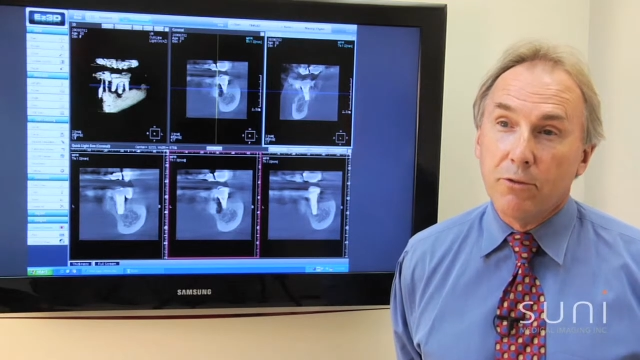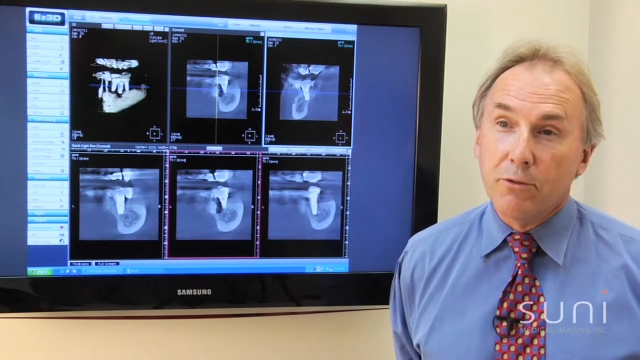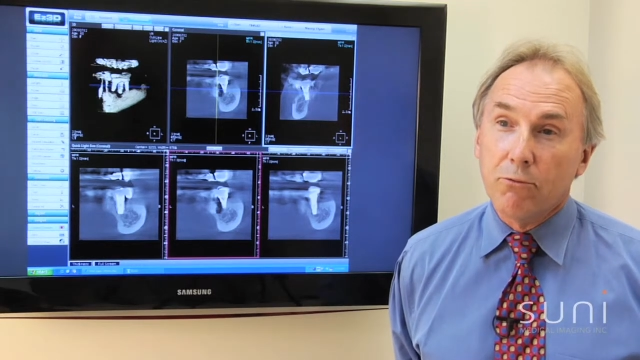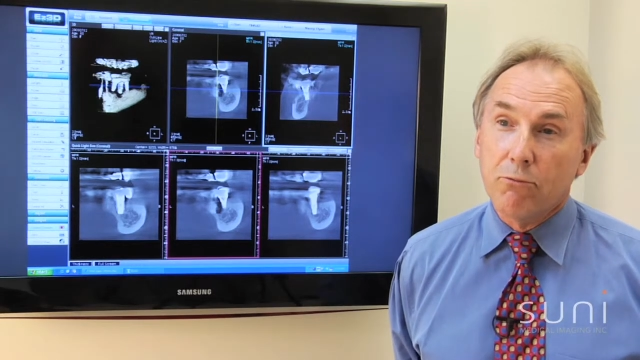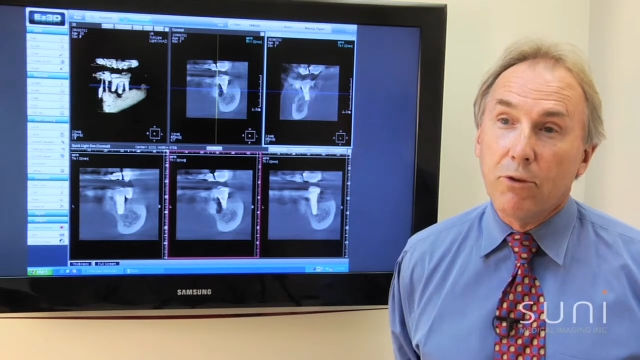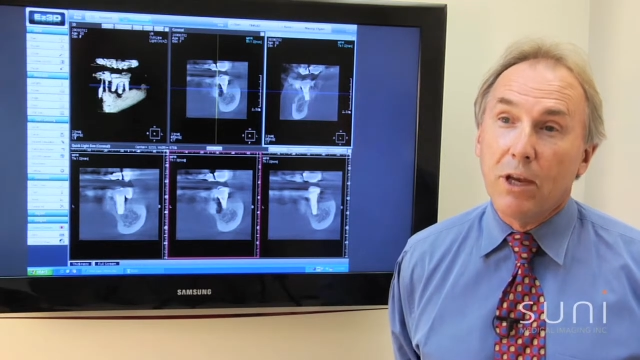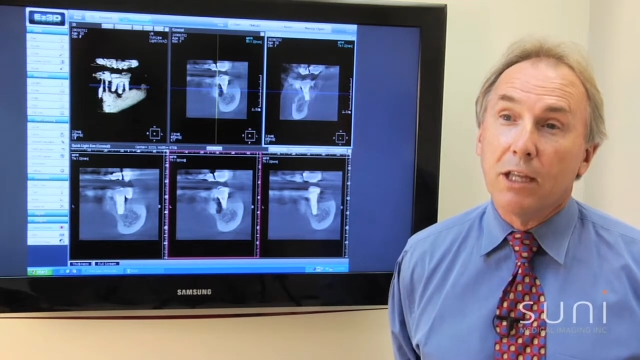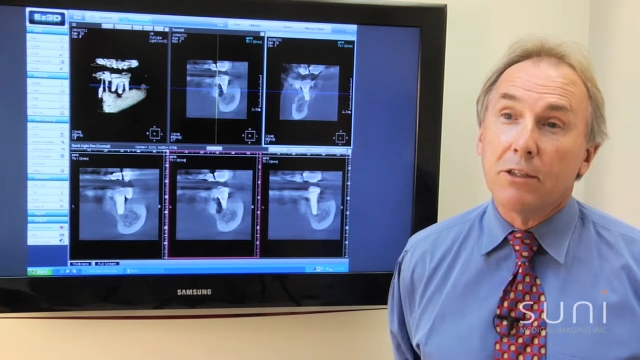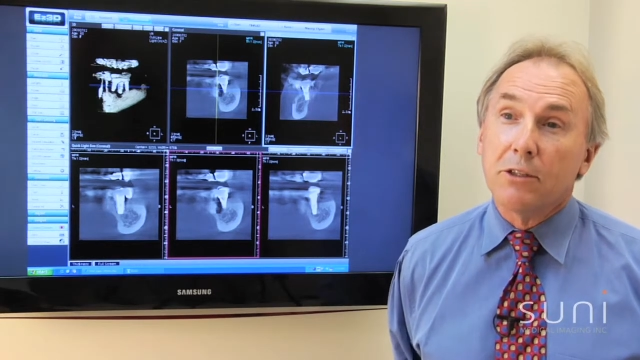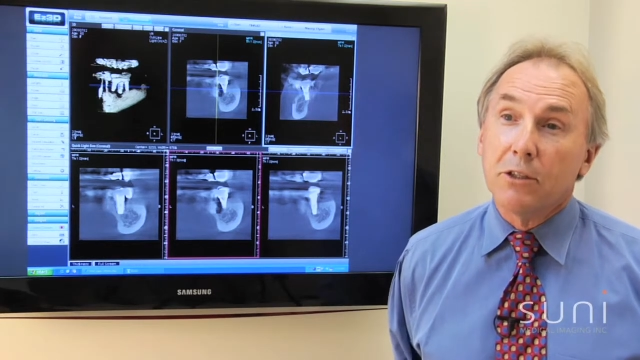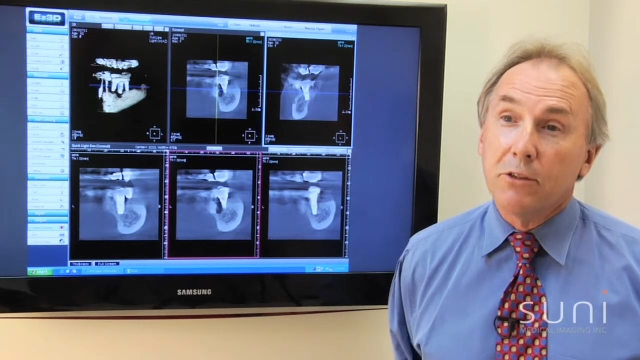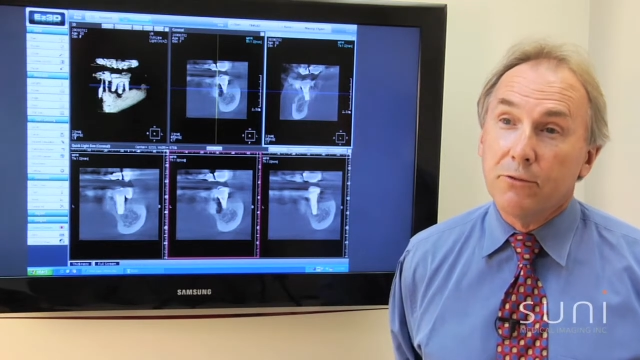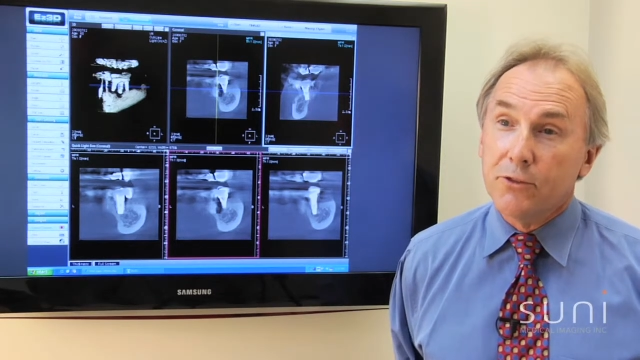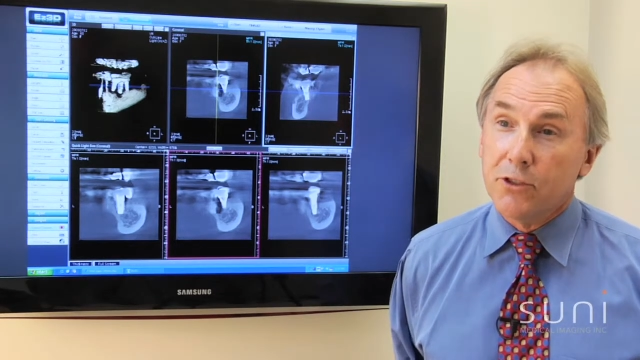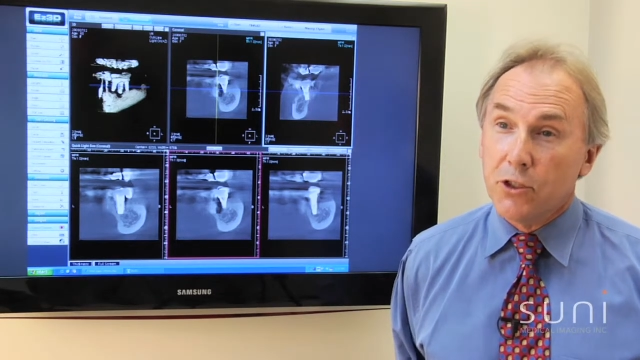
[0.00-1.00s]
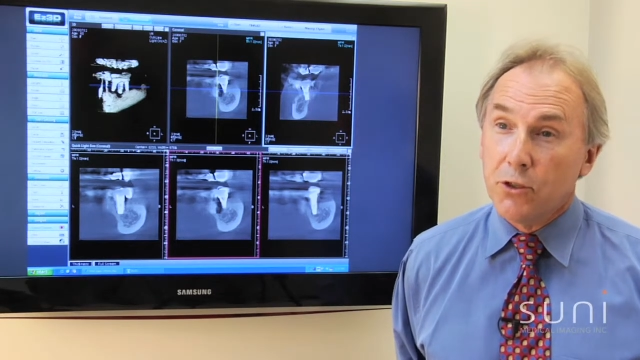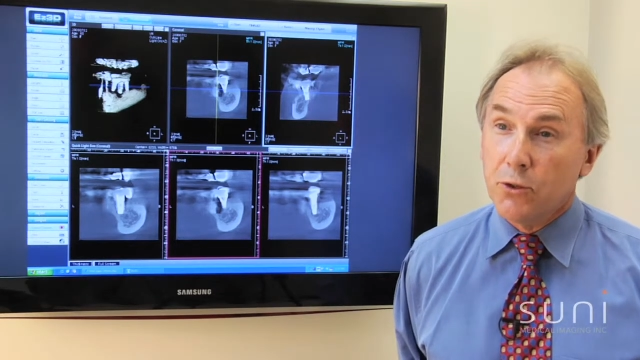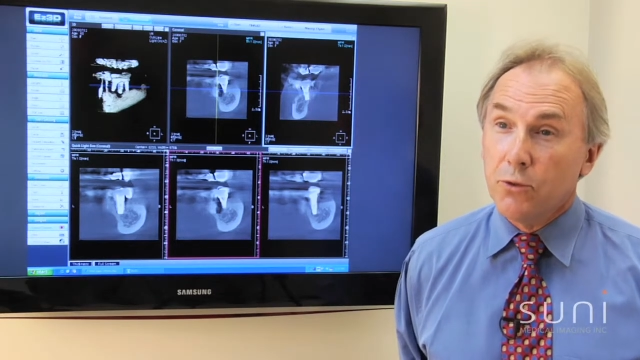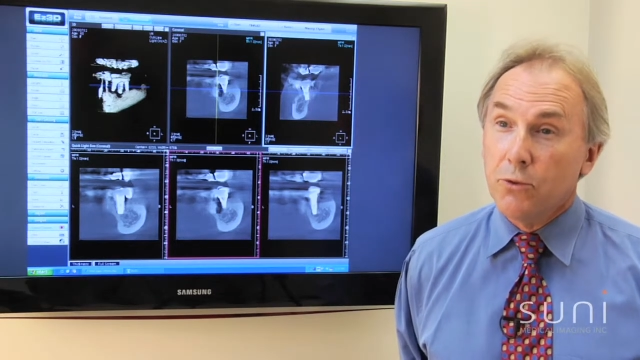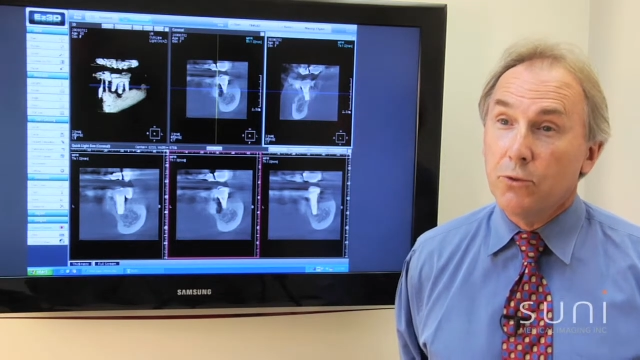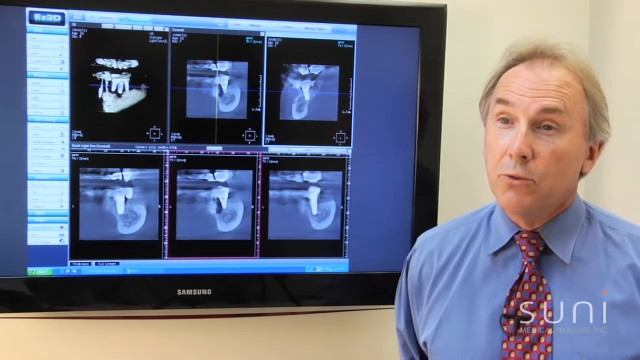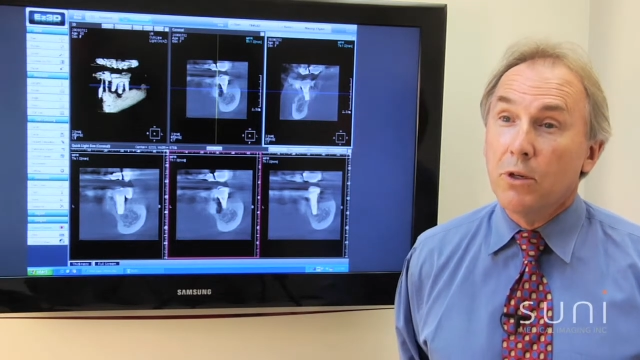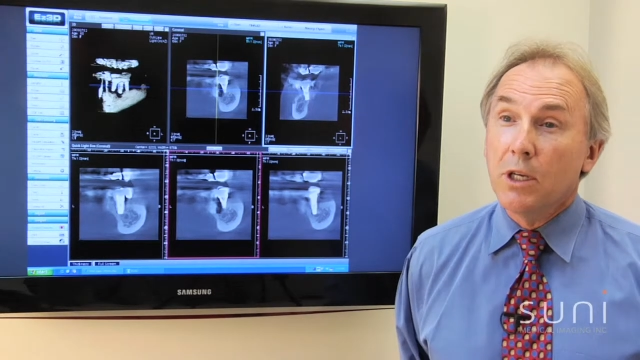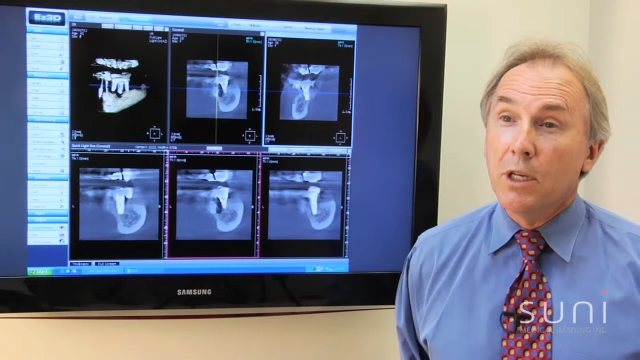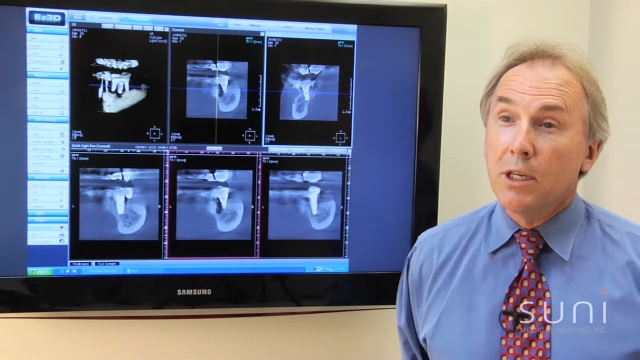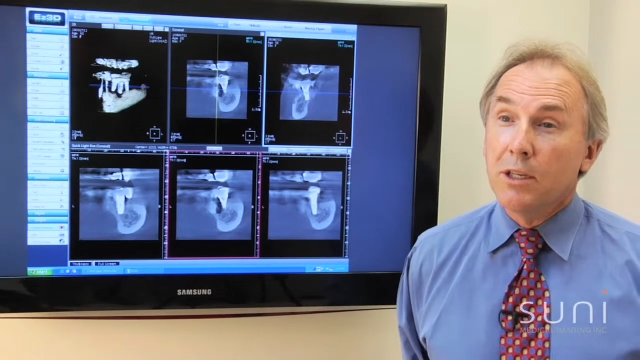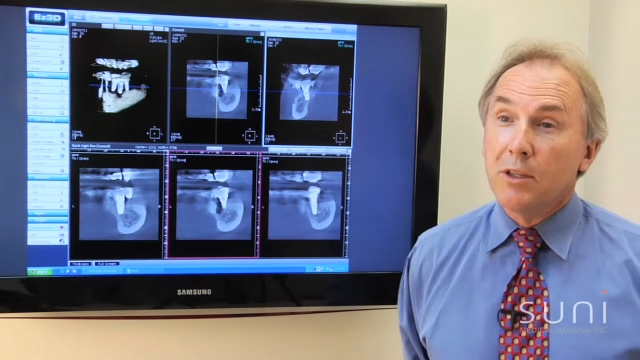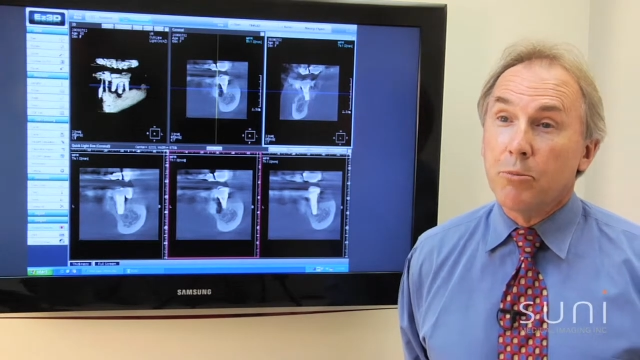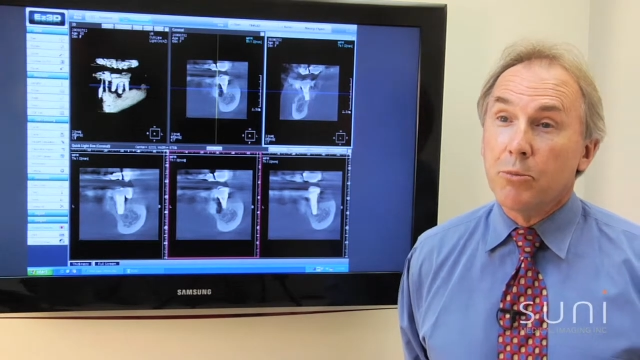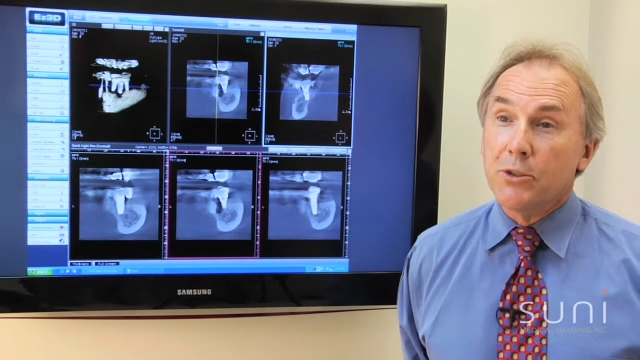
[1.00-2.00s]
relative to
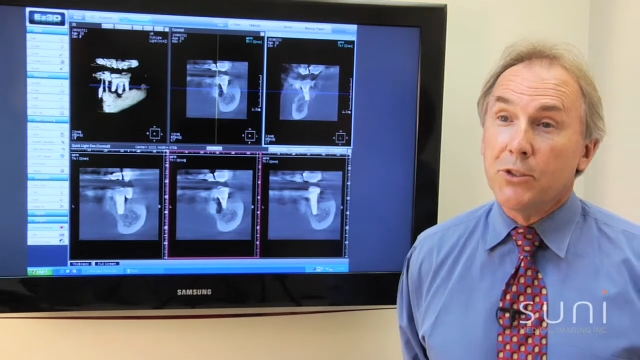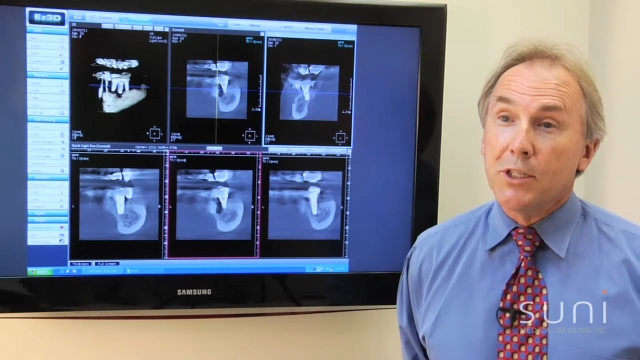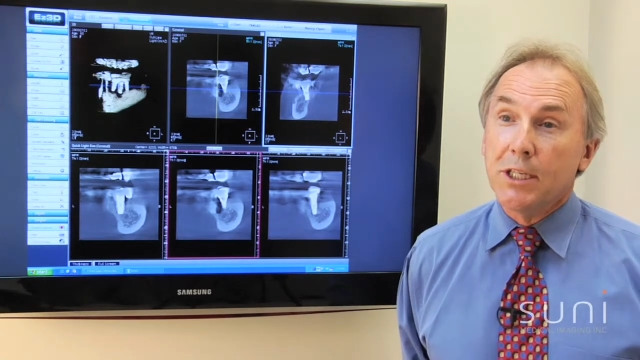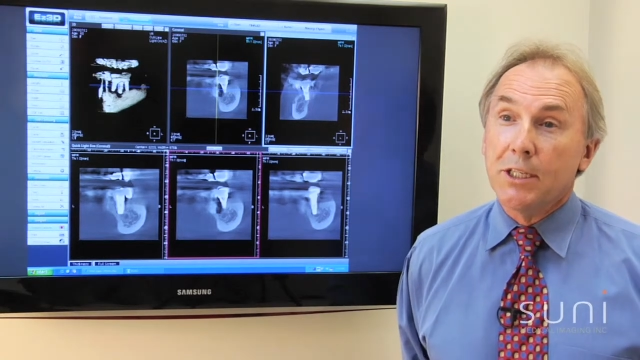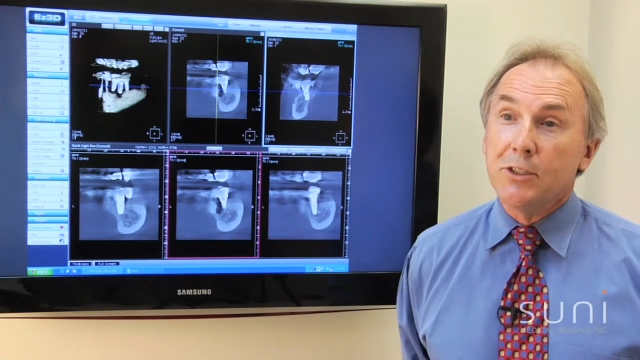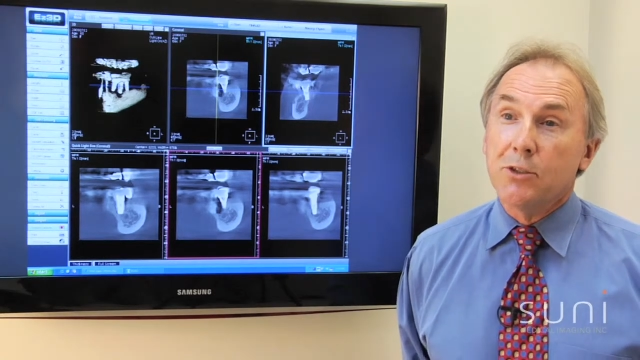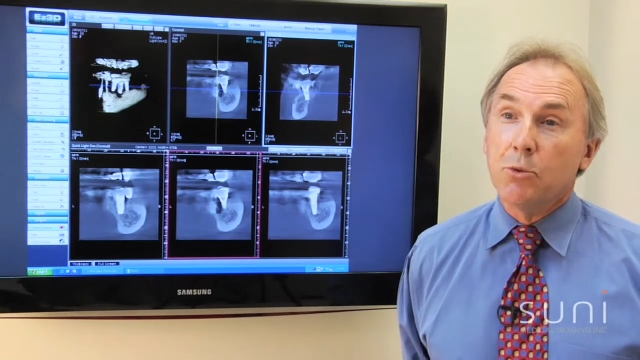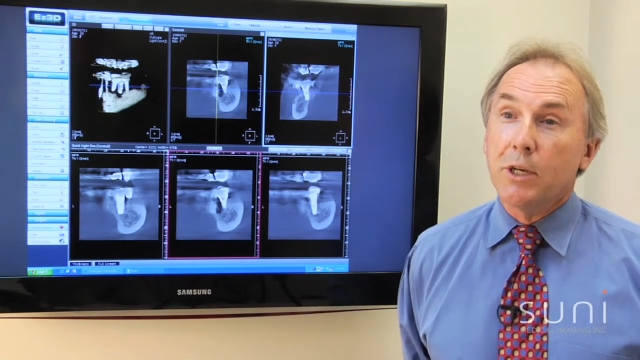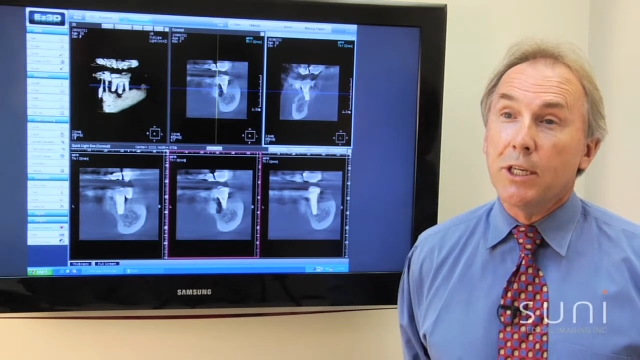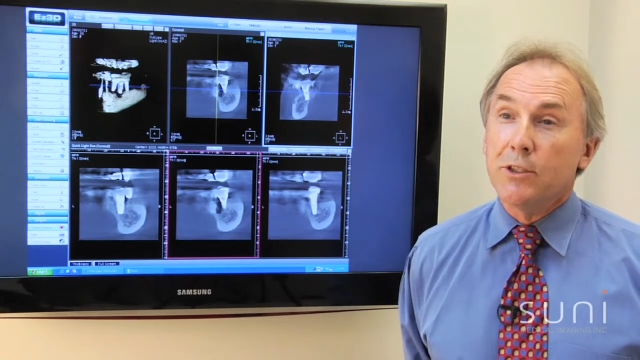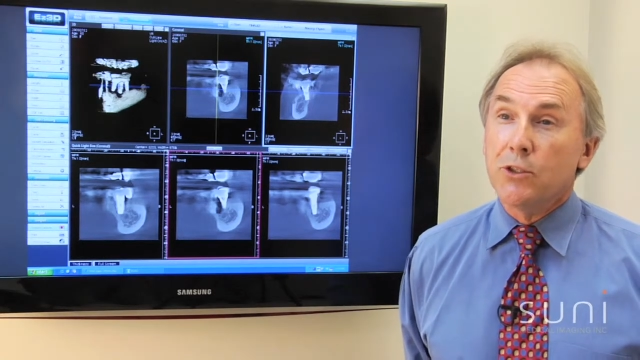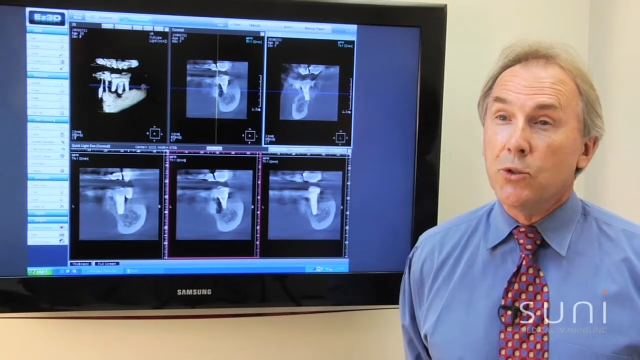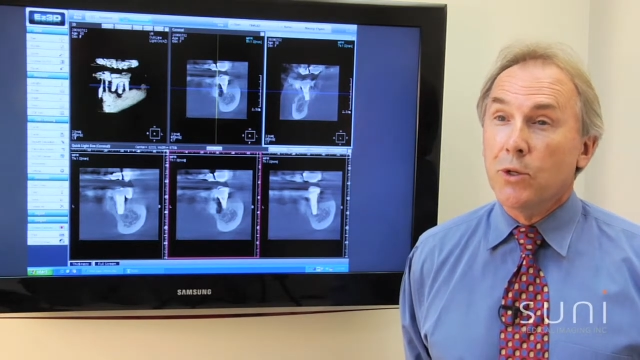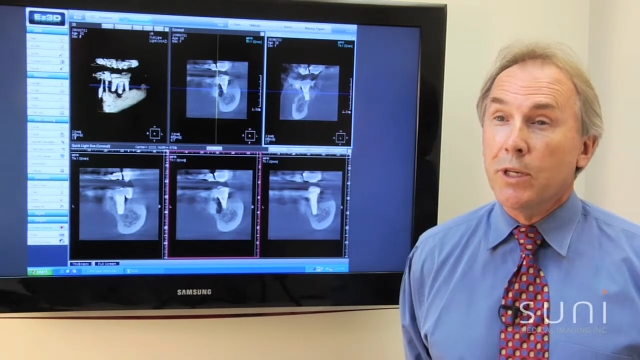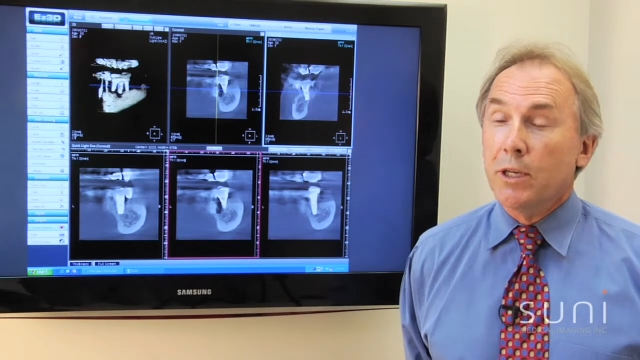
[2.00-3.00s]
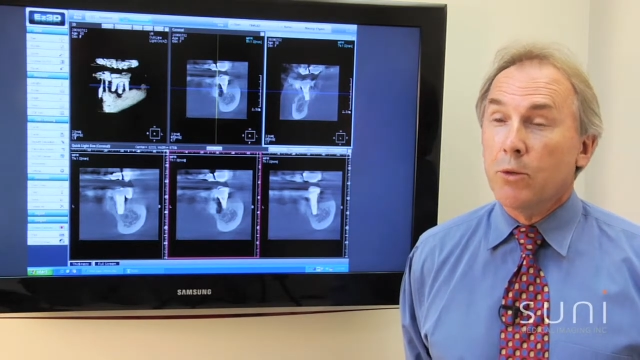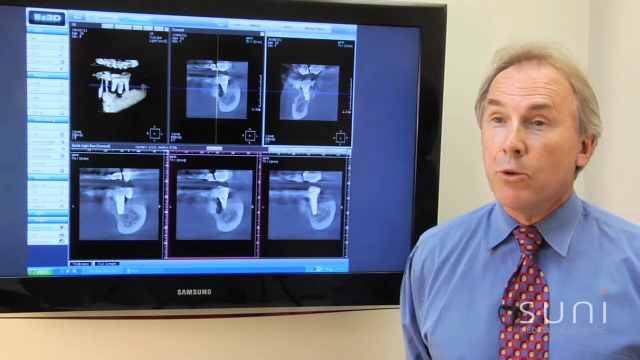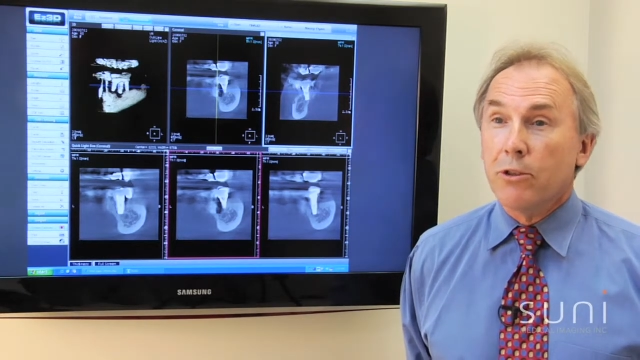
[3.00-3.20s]
the procedure we're doing,